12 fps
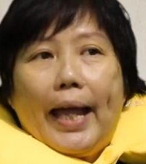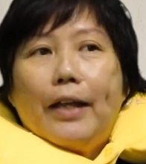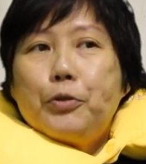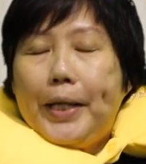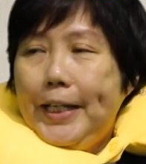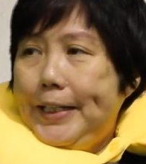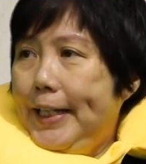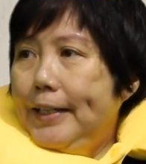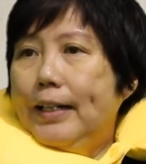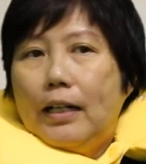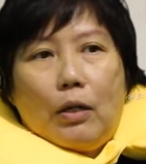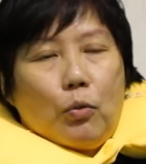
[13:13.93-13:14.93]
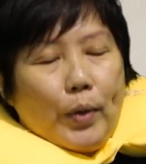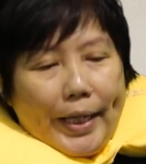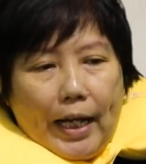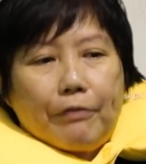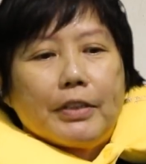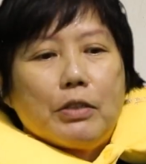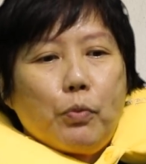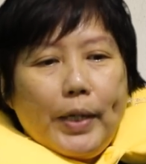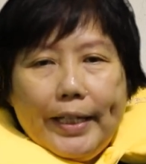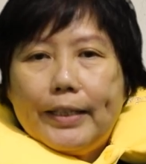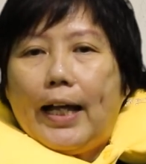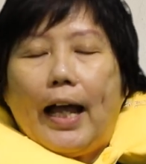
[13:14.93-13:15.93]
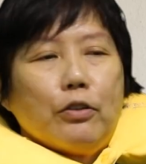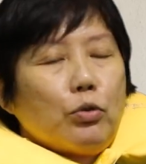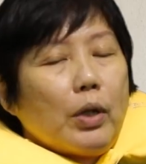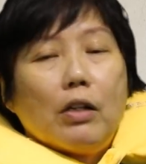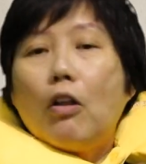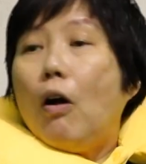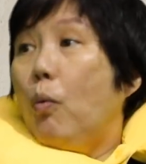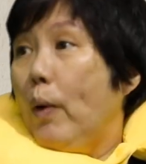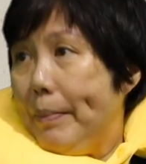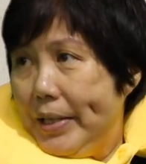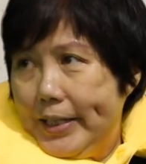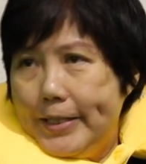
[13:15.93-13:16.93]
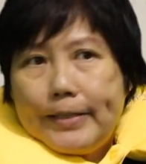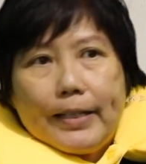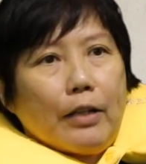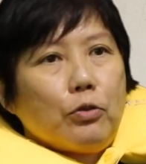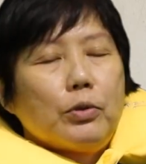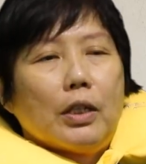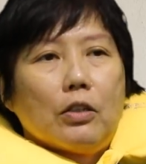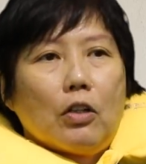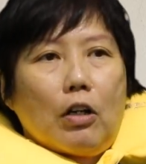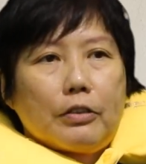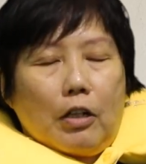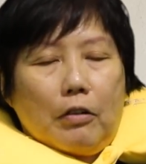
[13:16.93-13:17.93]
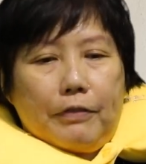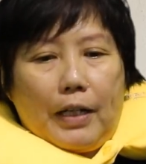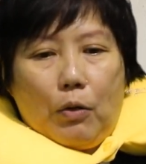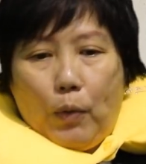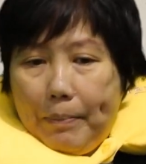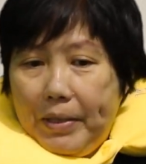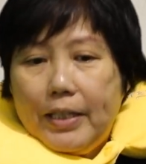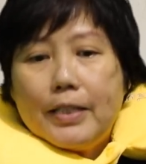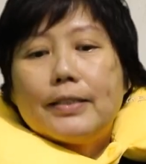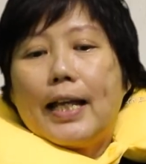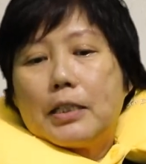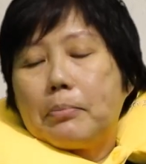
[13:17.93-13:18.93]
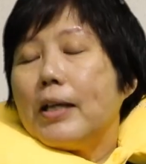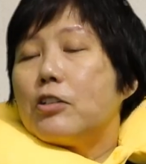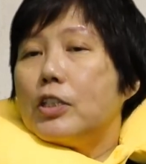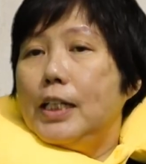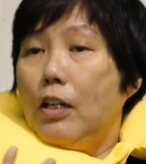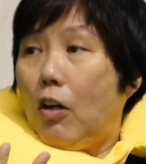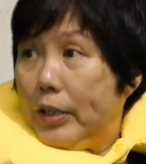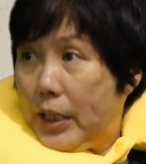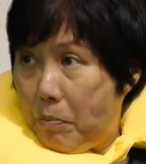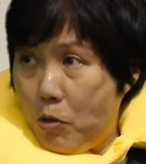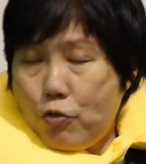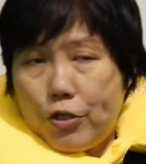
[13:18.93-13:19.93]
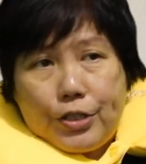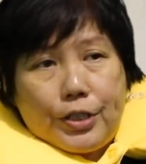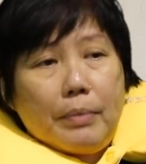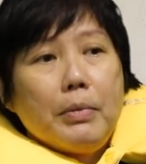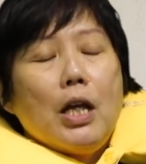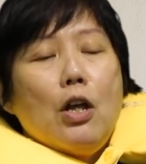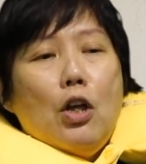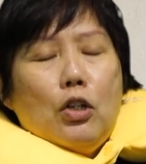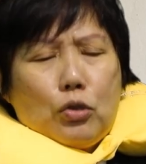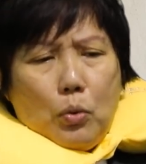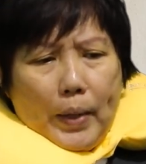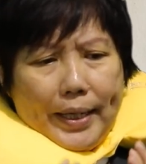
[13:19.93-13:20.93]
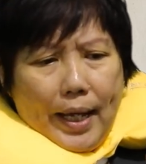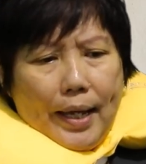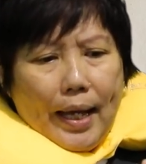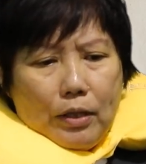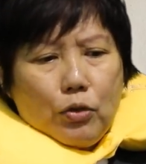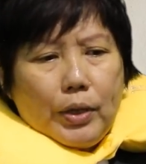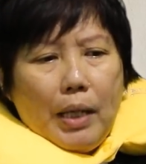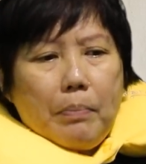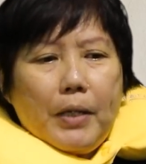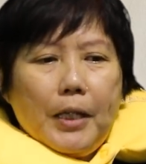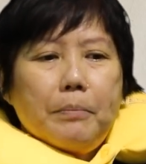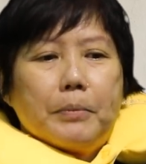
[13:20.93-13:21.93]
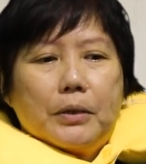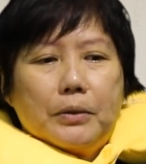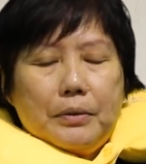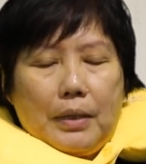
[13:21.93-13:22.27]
educating week after week. I do a lot of webinars. I do a lot of webinars, especially on immune system. So when I educate people